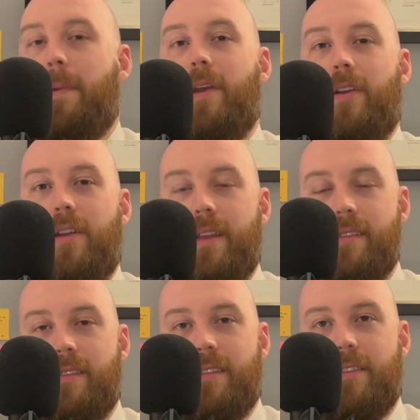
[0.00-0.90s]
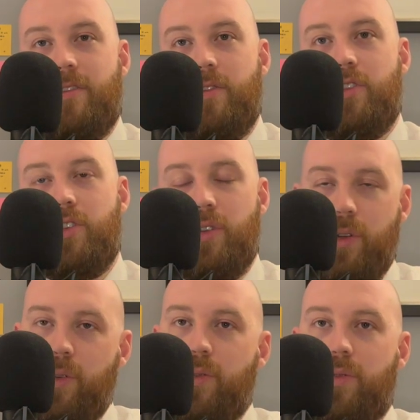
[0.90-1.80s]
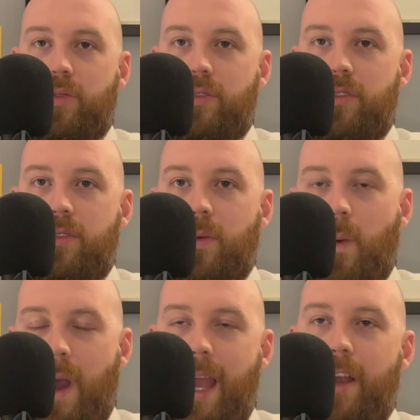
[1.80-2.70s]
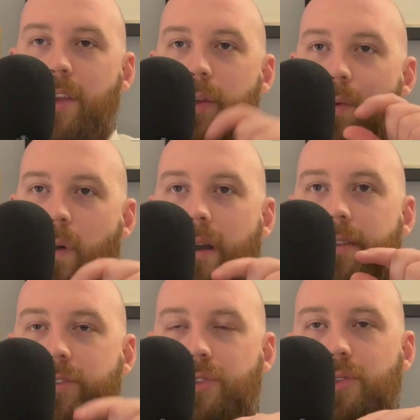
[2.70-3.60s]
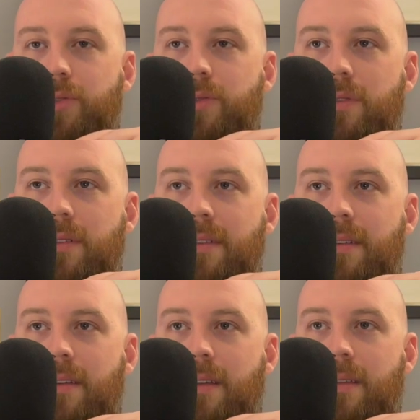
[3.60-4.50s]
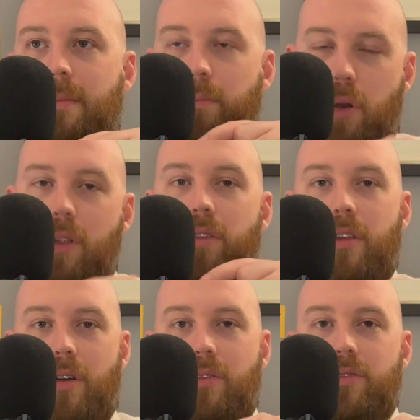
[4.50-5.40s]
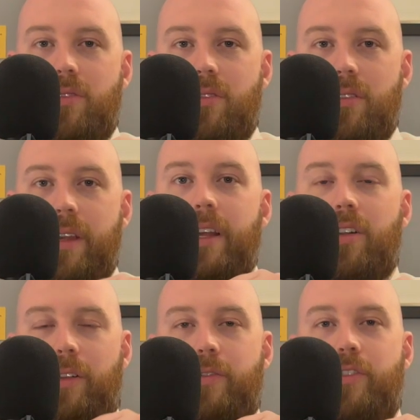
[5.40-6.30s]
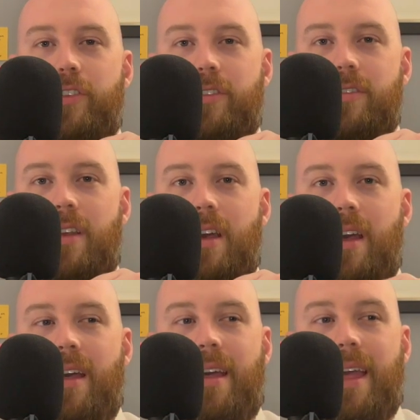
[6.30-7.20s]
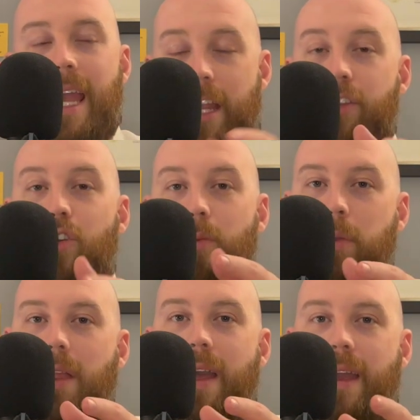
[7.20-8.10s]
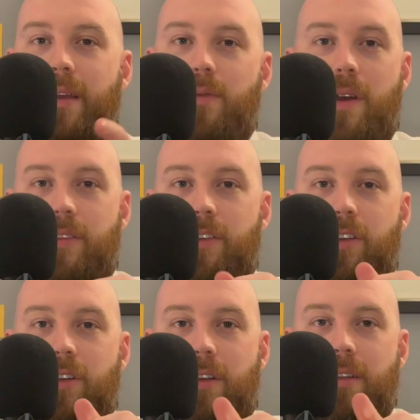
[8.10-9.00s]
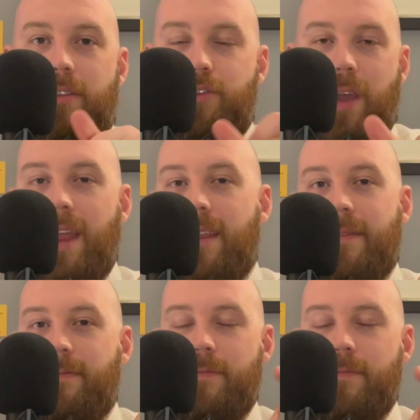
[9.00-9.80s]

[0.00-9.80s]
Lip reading: here is to choose where you want to put those enclosures in your playing, whether you're trying to